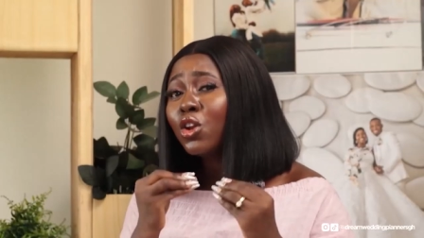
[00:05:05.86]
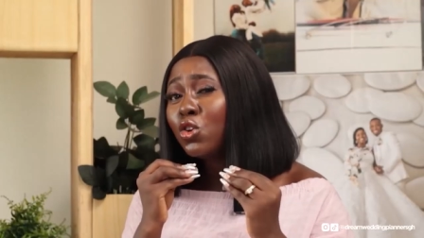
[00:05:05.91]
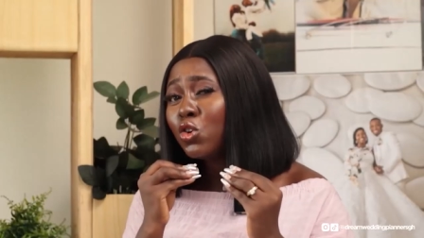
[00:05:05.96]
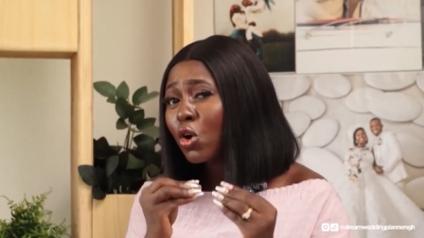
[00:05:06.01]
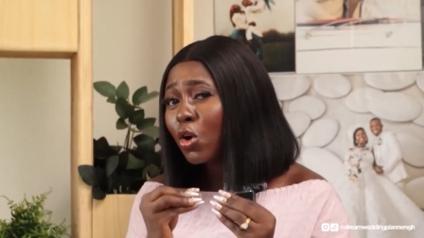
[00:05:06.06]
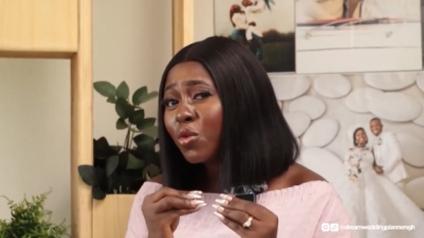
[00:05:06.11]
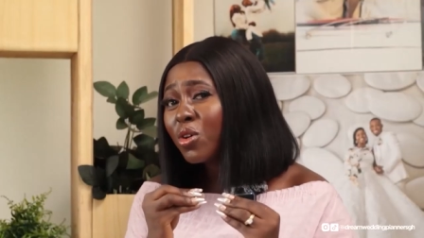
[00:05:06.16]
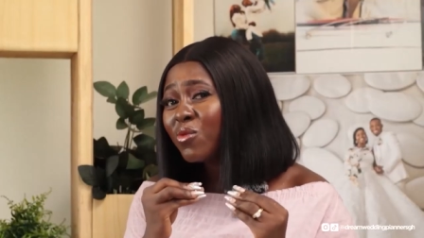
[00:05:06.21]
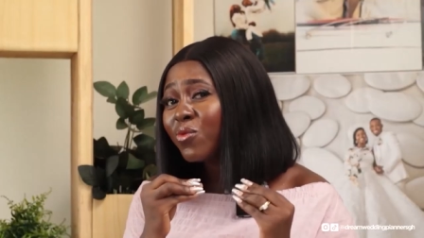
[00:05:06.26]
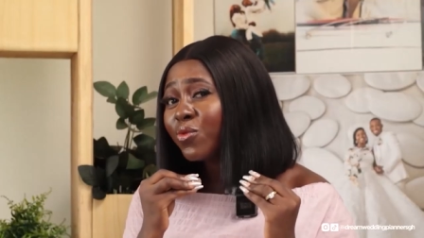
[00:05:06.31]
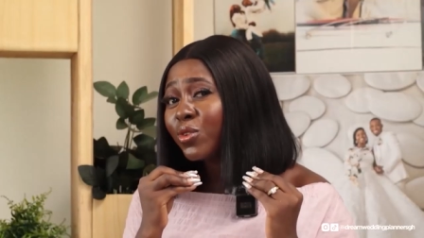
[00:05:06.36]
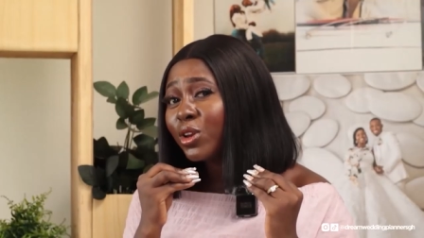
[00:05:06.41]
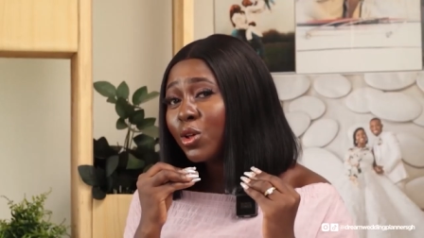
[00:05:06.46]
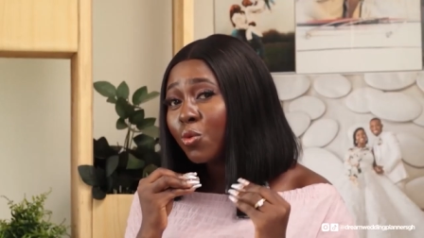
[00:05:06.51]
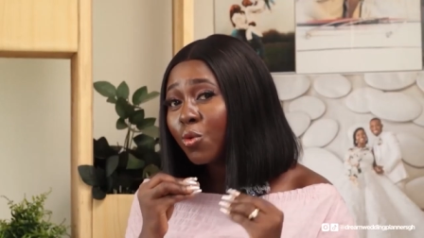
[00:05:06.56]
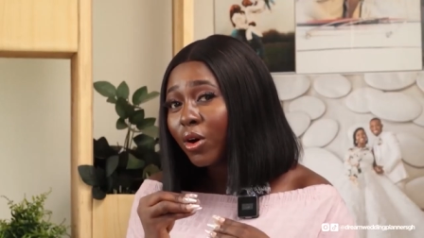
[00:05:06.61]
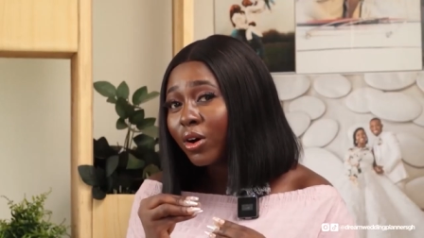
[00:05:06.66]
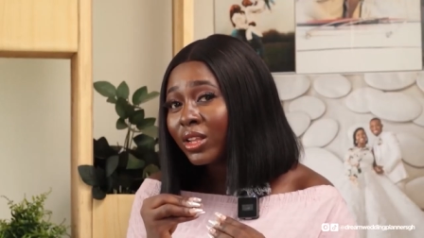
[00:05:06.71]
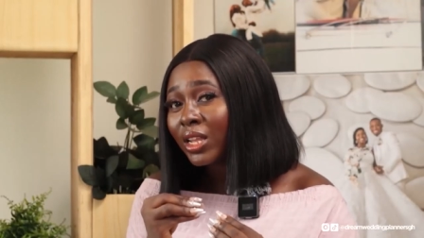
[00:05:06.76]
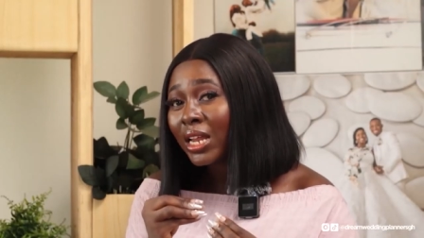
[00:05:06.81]
knowing fully
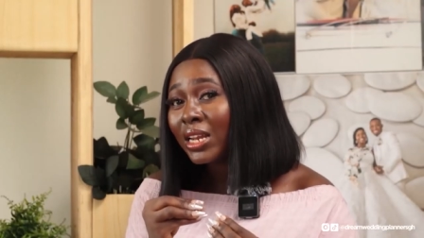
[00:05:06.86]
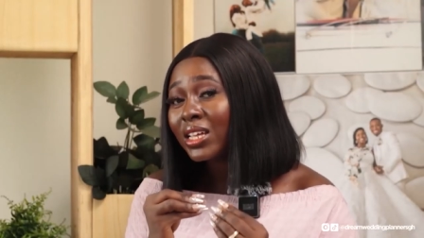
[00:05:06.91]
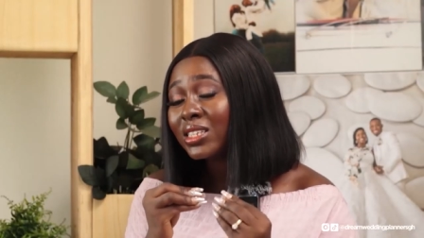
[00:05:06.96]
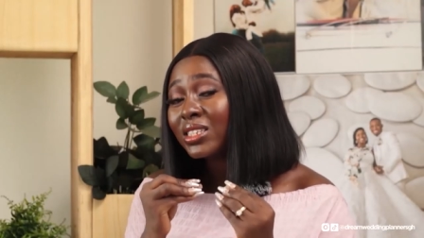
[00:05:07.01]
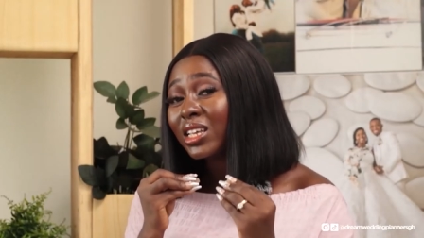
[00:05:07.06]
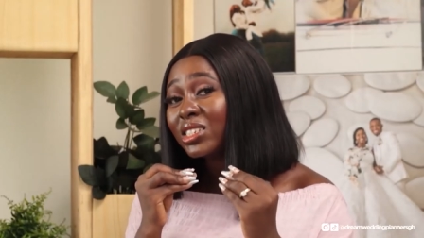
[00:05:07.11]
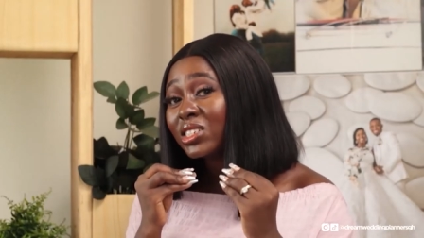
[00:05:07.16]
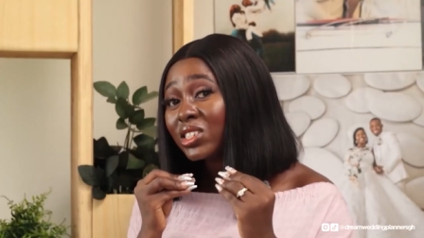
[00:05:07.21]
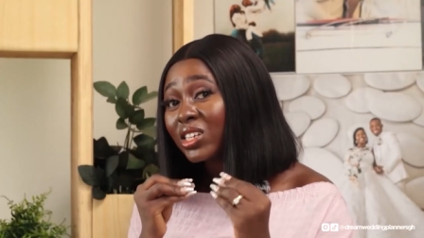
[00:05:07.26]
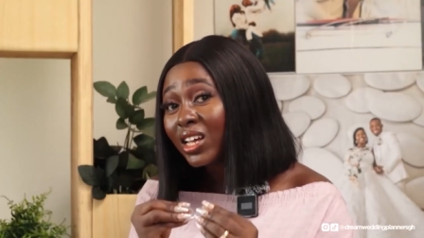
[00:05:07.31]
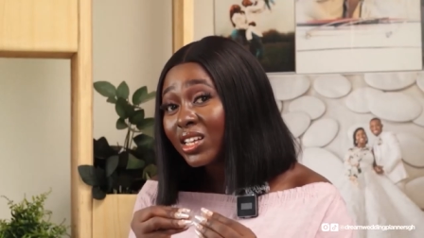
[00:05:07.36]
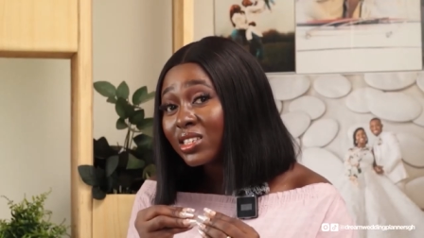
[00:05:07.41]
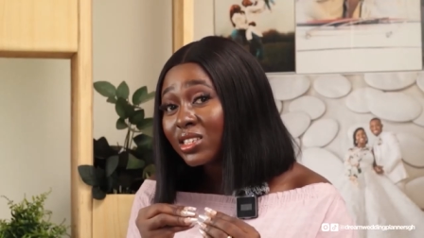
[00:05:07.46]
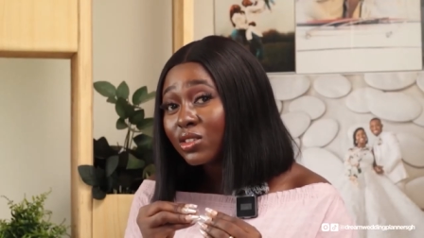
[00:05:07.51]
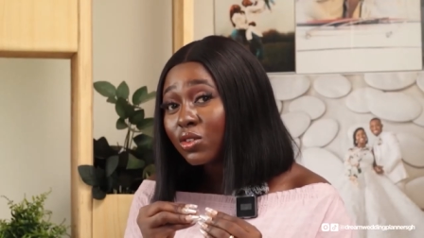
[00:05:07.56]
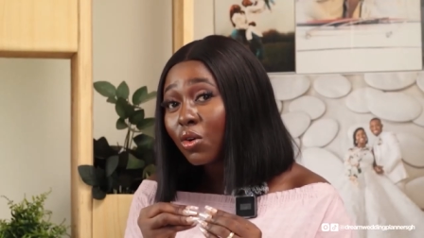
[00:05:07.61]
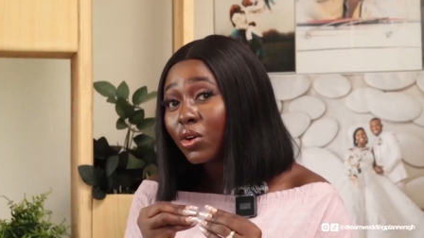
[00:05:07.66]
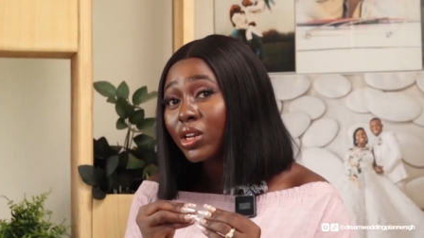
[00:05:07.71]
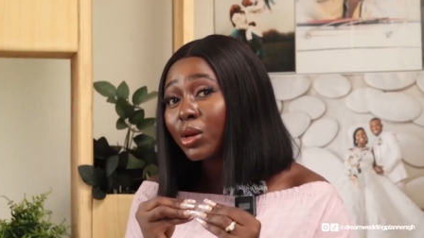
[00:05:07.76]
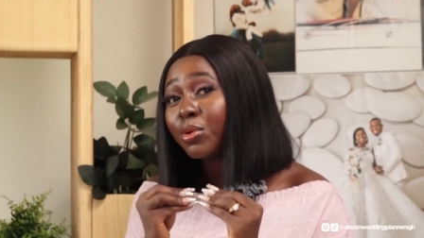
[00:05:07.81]
well that there's a
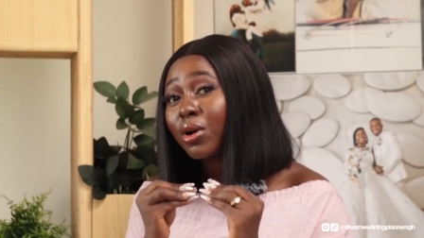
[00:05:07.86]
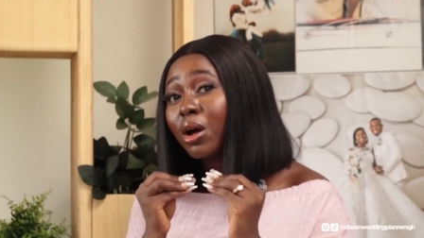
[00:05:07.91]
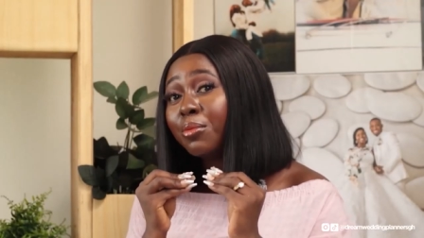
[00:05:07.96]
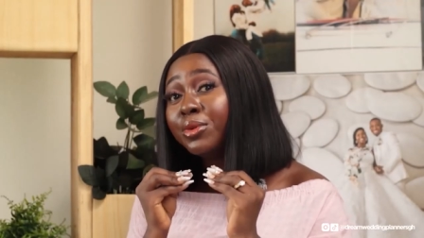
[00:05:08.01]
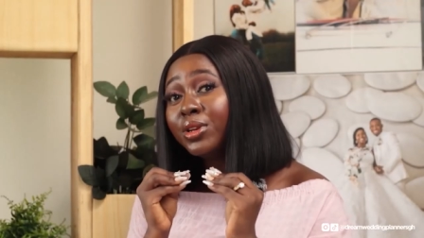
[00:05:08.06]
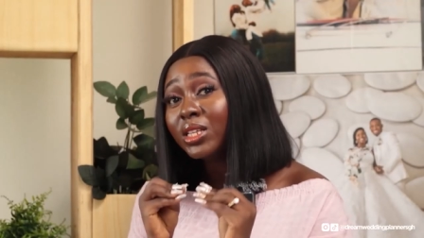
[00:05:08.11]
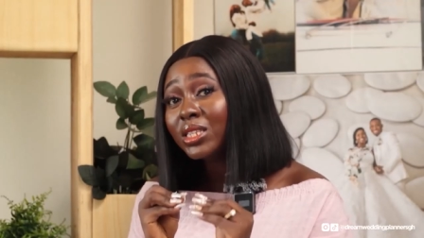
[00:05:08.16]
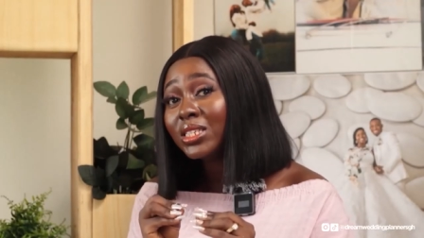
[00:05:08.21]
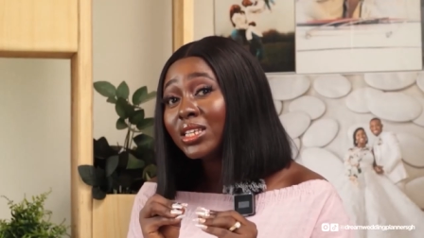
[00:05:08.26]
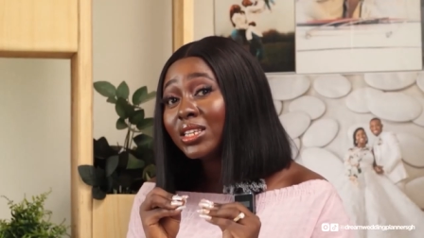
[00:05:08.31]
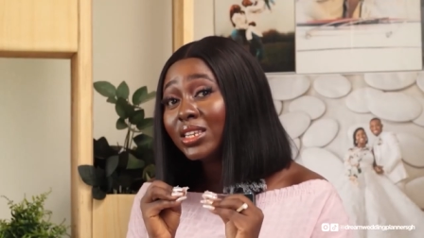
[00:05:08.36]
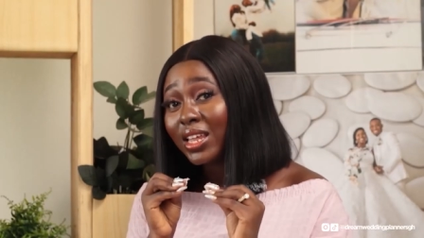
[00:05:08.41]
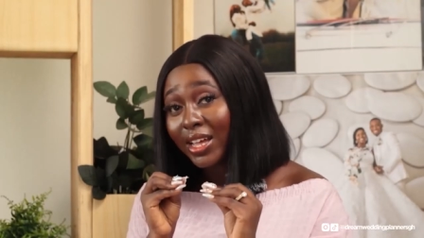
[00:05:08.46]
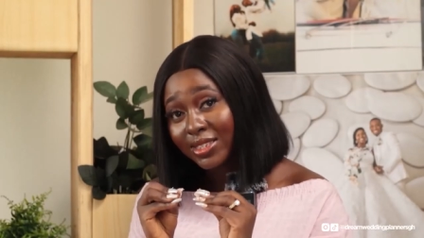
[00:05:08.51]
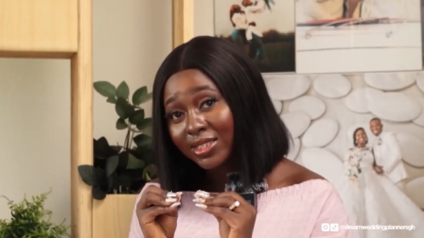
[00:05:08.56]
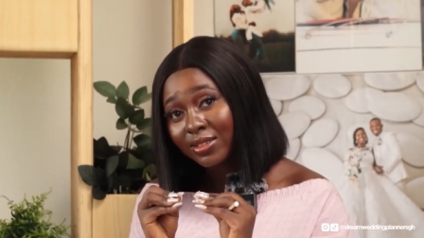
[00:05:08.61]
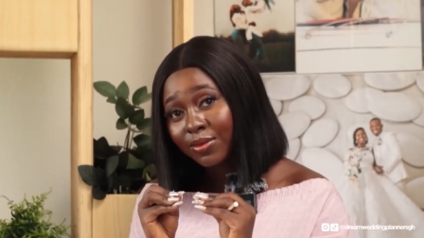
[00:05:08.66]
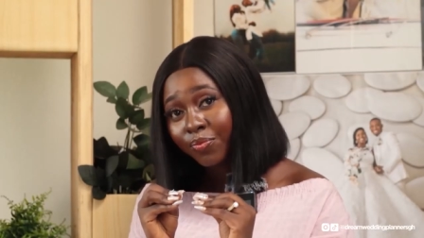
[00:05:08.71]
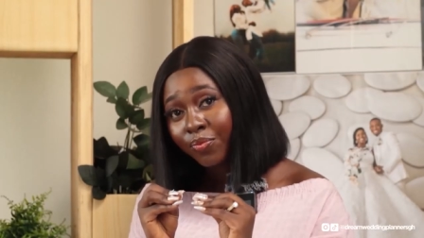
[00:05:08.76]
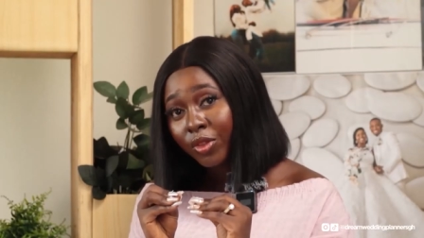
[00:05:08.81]
chance or the probability that